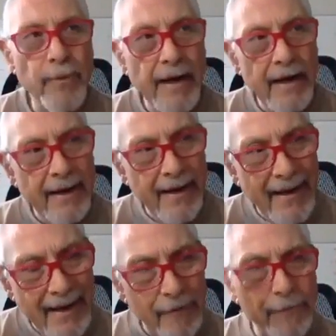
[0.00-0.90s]
kind of
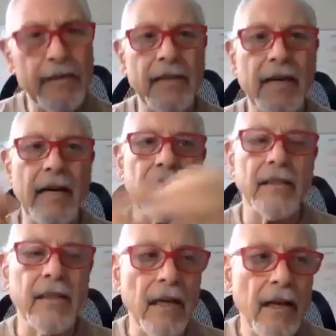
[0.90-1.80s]
emphasize
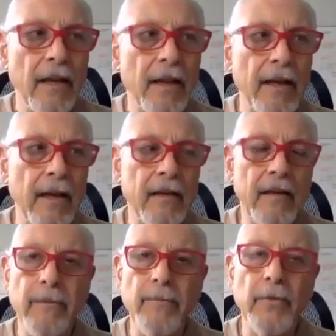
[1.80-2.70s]
that
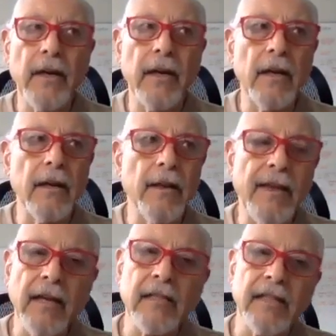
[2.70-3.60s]

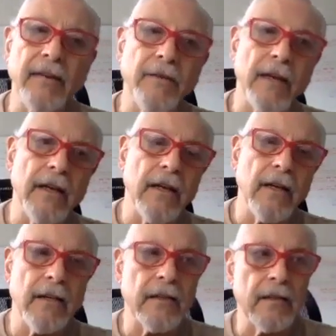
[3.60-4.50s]
Thanksgiving
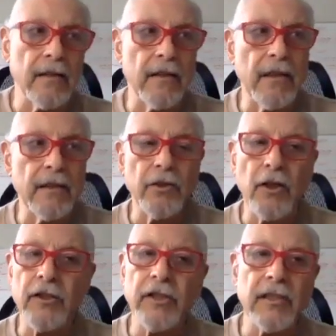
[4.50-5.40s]
is
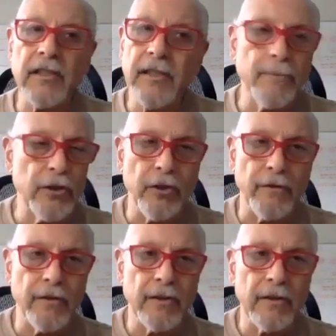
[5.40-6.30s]
not just lip
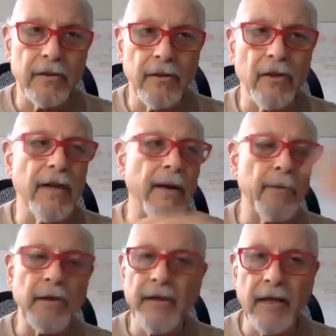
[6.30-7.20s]
service. Oh,
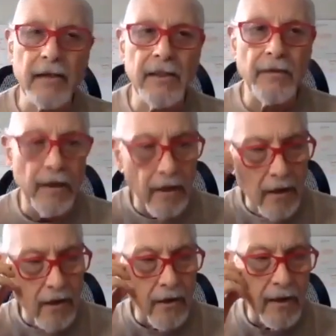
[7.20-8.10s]
happy Thanksgiving.
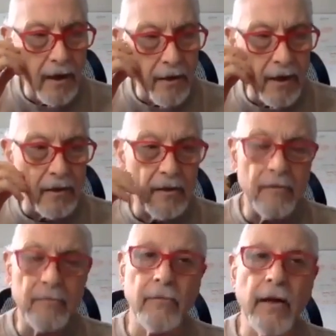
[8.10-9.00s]
Yeah, okay, thanks.
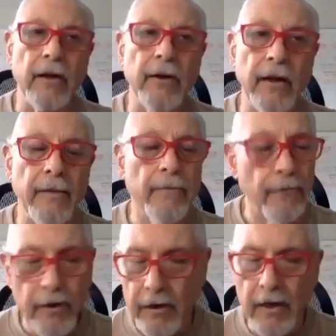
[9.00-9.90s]
I agree.
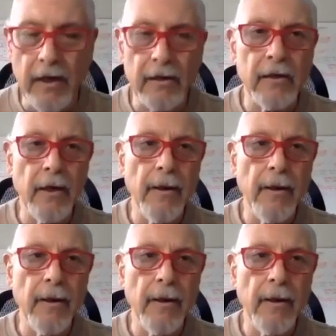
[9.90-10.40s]
Very nice.